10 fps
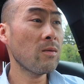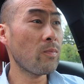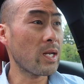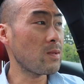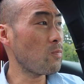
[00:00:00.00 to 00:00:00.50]

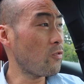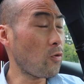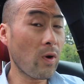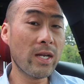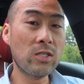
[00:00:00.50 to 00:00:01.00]
But
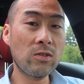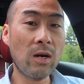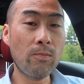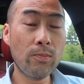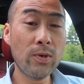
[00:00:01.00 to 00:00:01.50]
before I do,
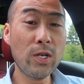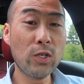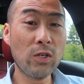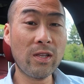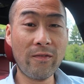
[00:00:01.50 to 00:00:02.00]
I'm pretty
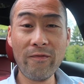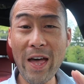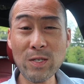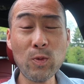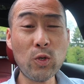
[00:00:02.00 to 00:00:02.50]
sure the
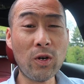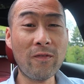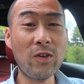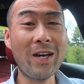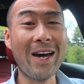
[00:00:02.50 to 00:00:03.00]
vast majority
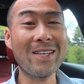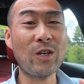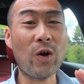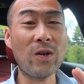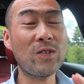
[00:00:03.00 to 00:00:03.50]
of you guys
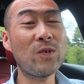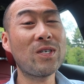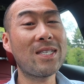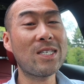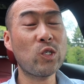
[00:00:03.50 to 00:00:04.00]
are new
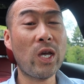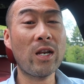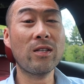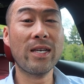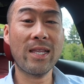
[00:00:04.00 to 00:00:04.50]
to this
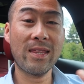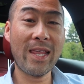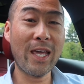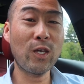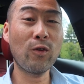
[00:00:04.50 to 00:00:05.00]
channel, and
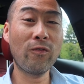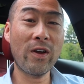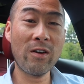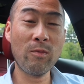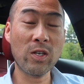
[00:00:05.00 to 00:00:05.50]
thank you
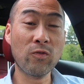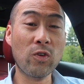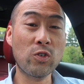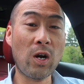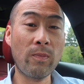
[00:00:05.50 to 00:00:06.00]
very much
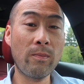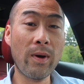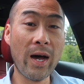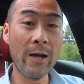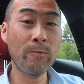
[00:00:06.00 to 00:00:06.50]
for dropping
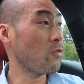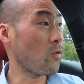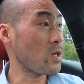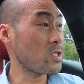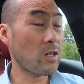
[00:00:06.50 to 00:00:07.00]
by.
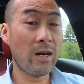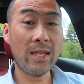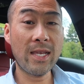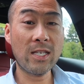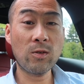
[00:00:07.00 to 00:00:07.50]
Before I start,
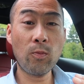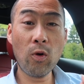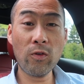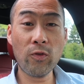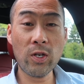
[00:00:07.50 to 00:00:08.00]
I think it's
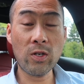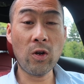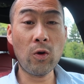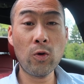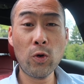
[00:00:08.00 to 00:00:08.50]
important for you to
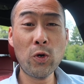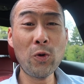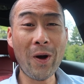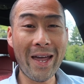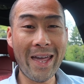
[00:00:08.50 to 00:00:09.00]
know
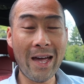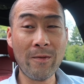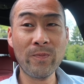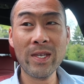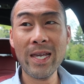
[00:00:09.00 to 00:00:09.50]
who I
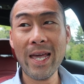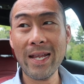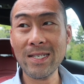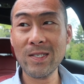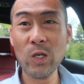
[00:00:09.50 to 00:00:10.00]
am,
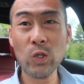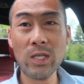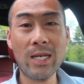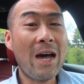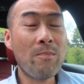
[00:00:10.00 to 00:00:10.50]
and
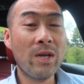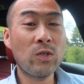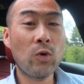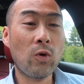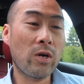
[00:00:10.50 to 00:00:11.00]
essentially I
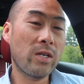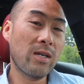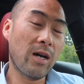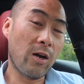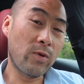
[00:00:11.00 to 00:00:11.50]
mentor
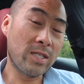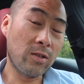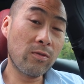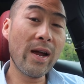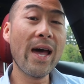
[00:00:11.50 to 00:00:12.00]

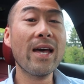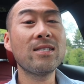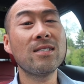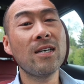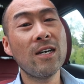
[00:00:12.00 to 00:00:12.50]
recent
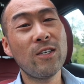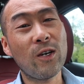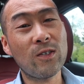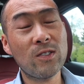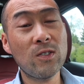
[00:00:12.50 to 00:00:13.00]
grads,
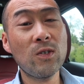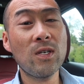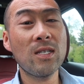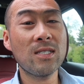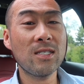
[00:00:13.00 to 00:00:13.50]
young
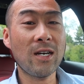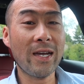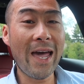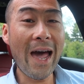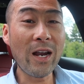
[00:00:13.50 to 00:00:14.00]
students,
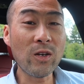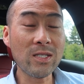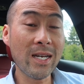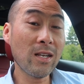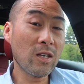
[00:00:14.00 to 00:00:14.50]
young
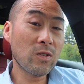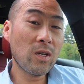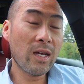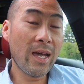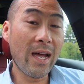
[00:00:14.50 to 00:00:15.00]
adults, and not so
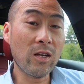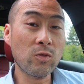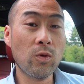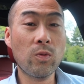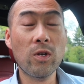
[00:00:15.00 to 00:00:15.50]
young
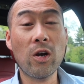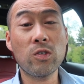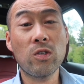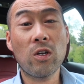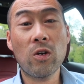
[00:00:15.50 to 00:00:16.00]
adults with
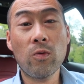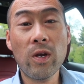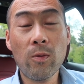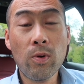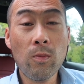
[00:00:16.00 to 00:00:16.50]
regards to their
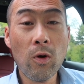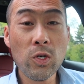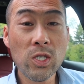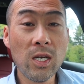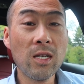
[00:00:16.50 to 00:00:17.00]
career
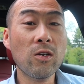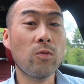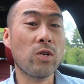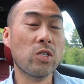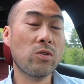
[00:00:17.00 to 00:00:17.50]
promotion,
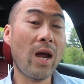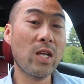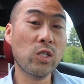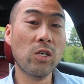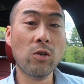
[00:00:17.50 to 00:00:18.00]
career
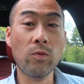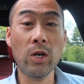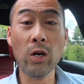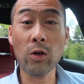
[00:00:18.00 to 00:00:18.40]
strategy, career